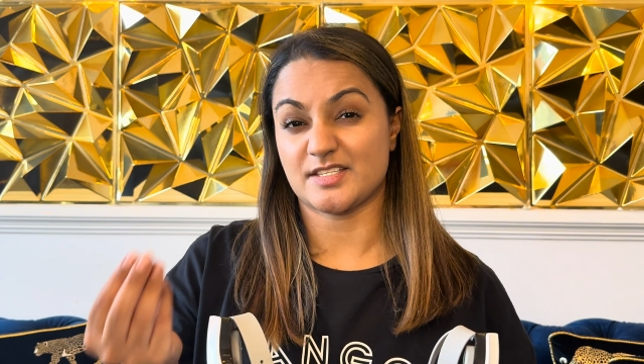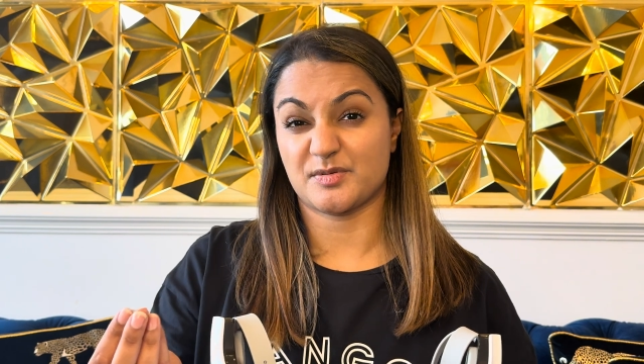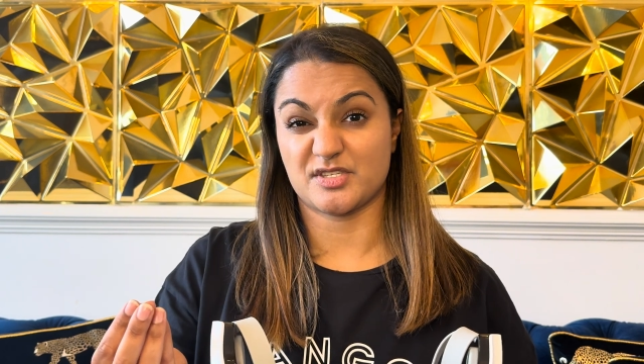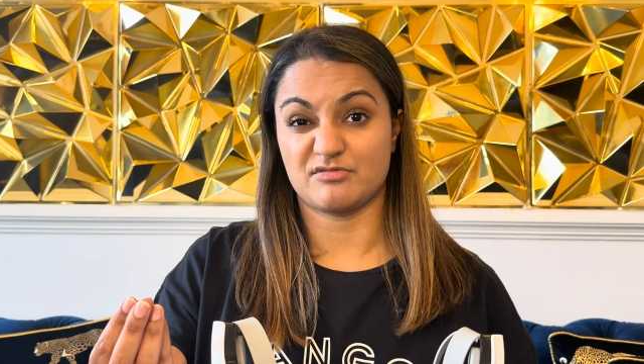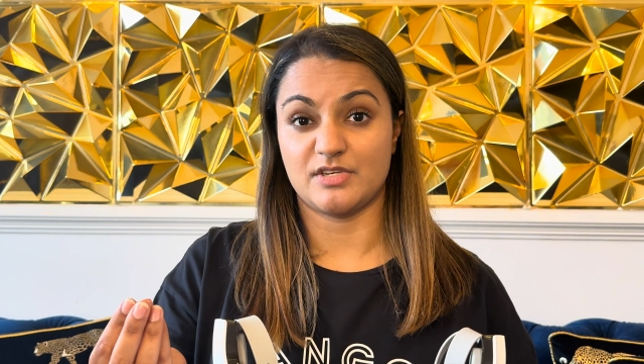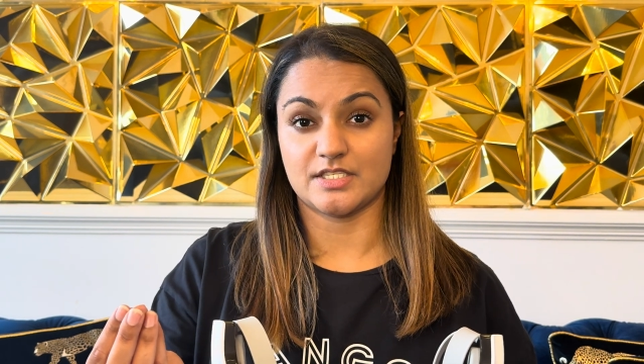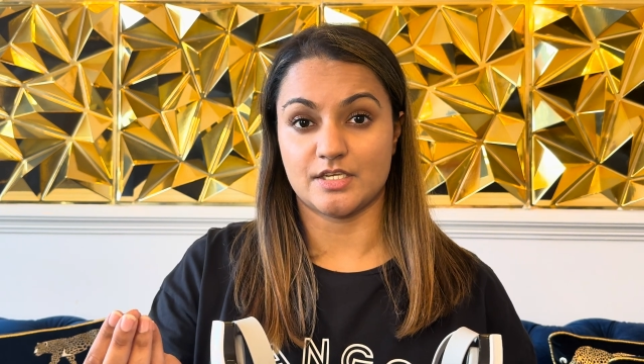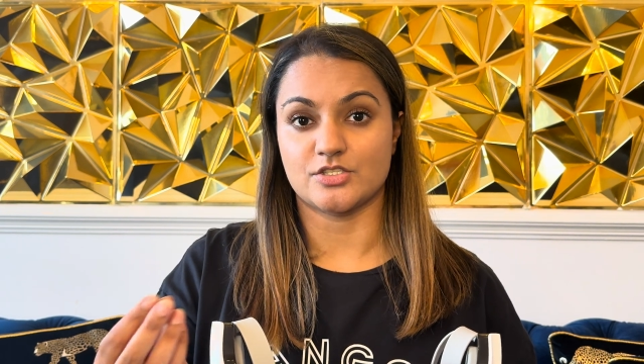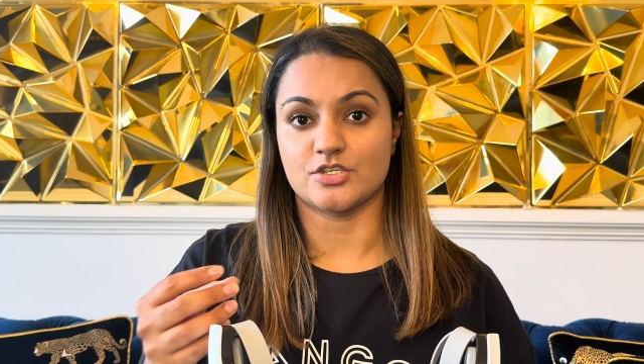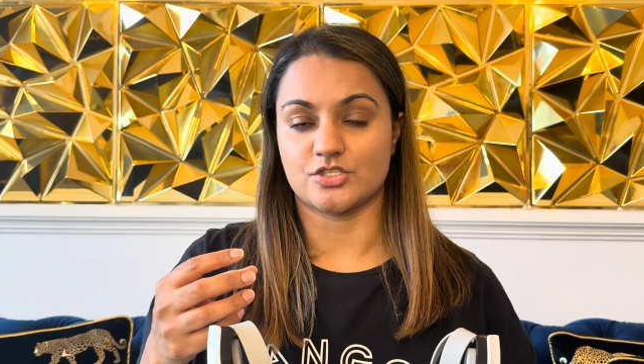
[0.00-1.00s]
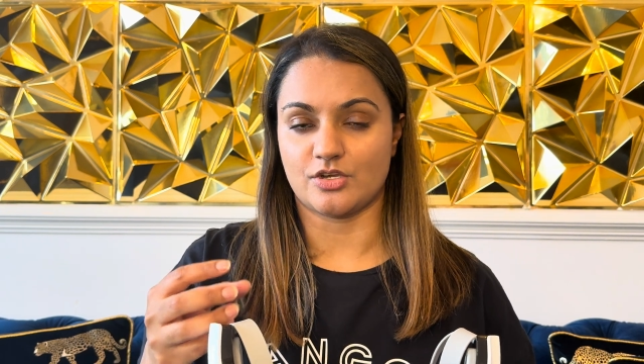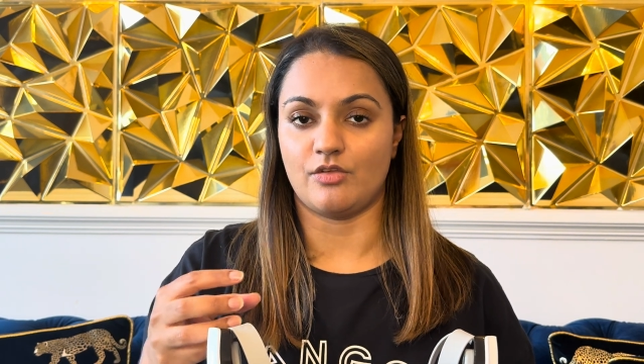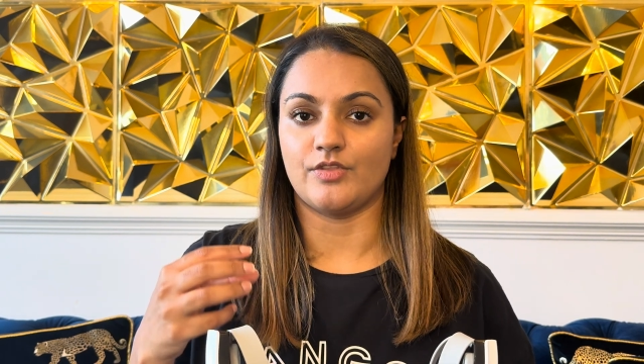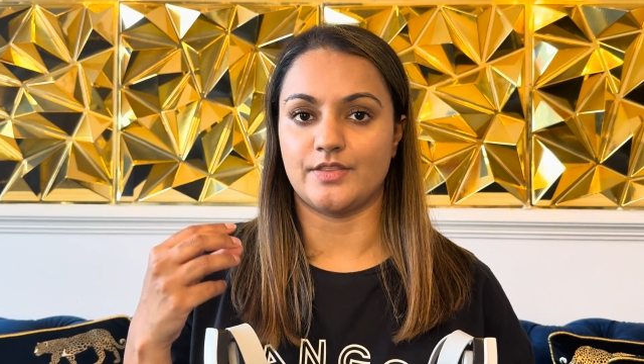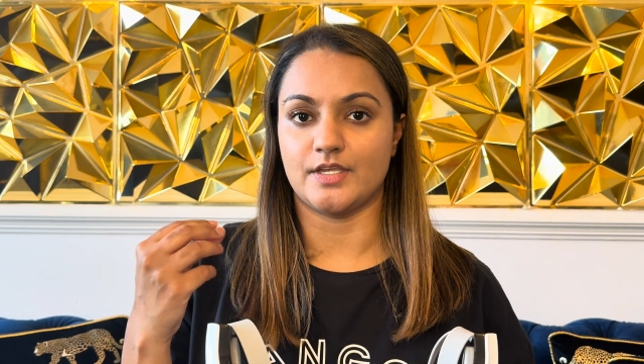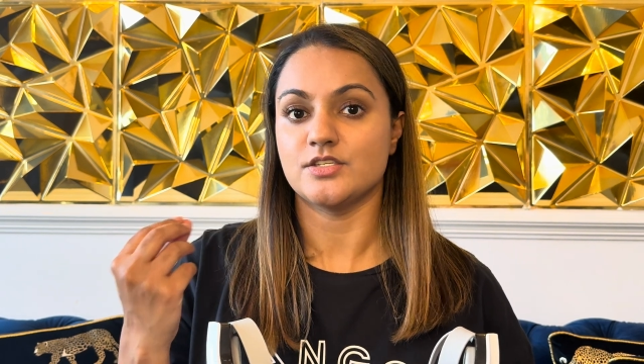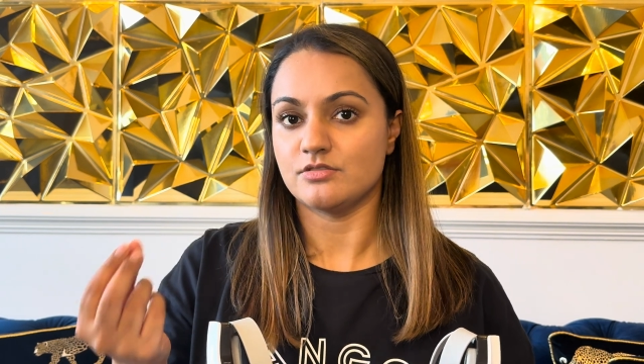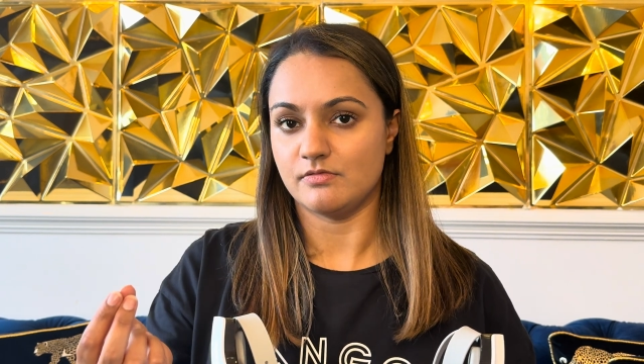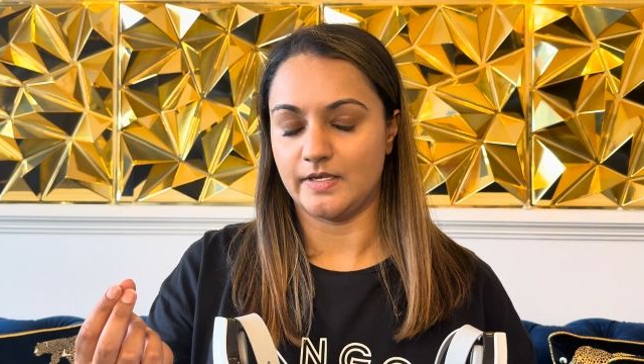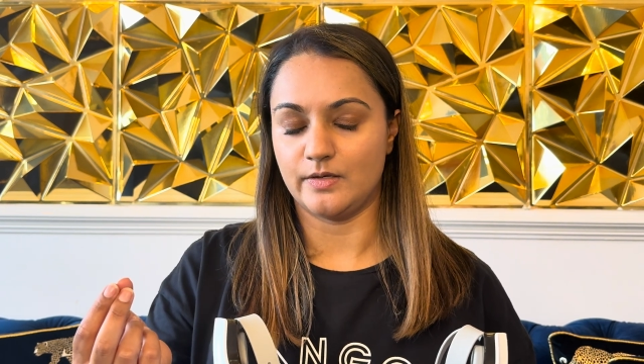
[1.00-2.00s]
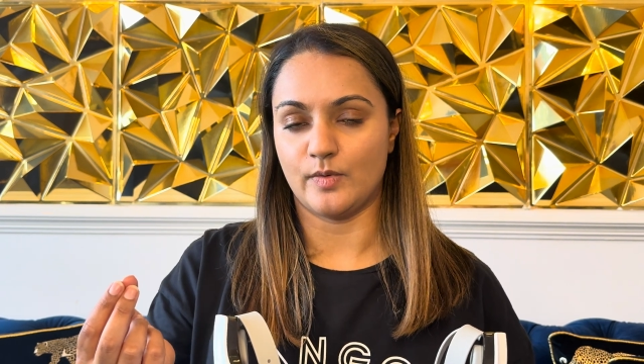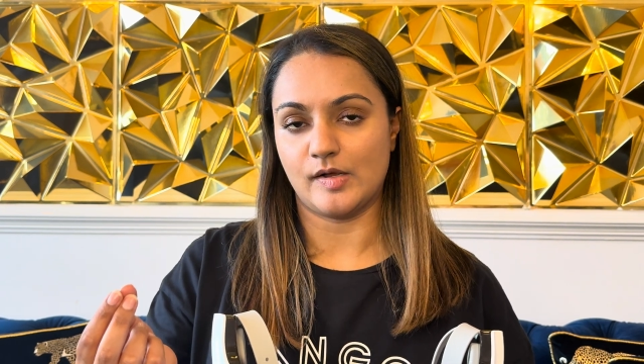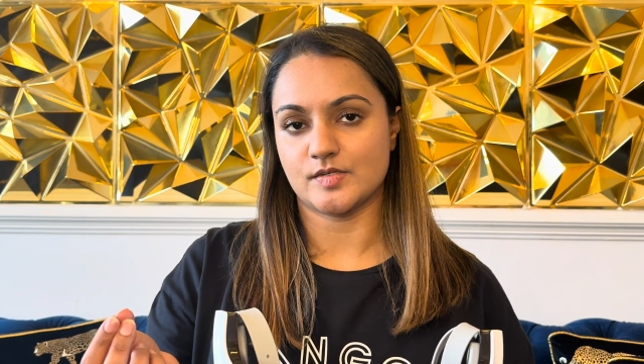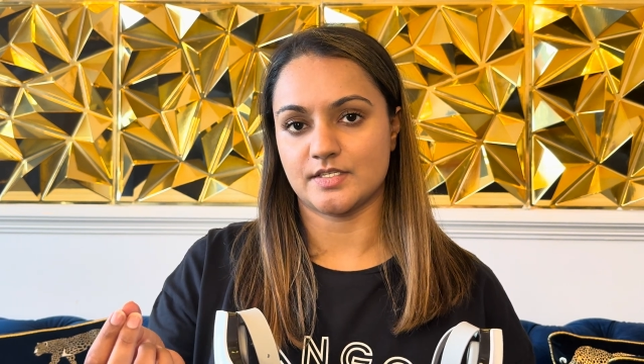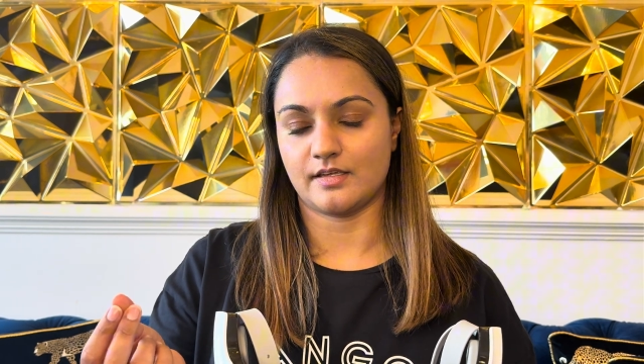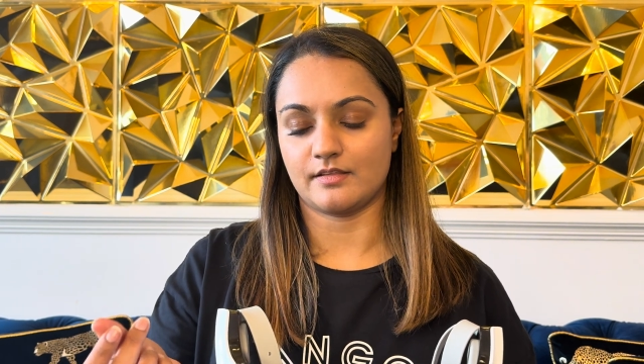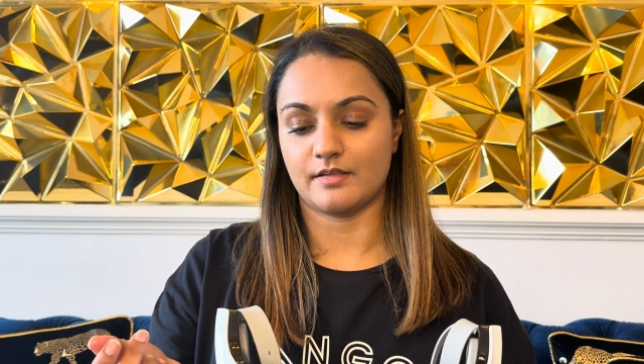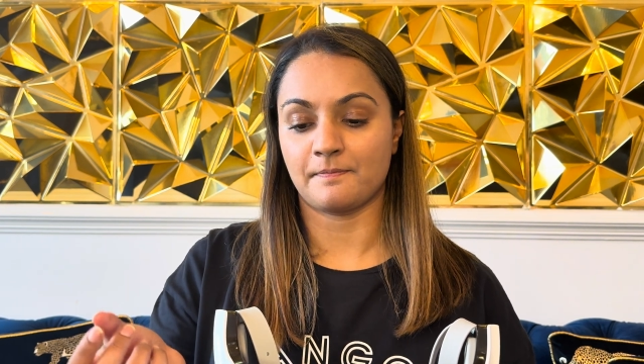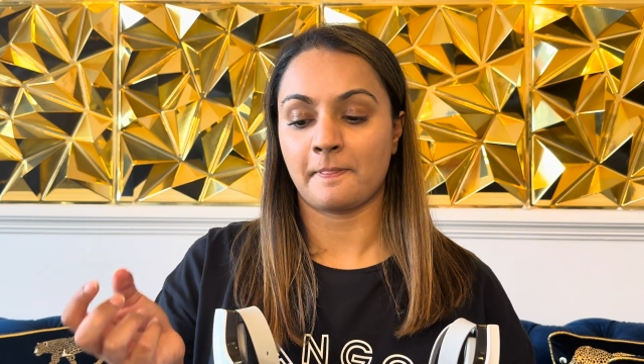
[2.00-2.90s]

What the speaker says: because research has shown that they do really well together.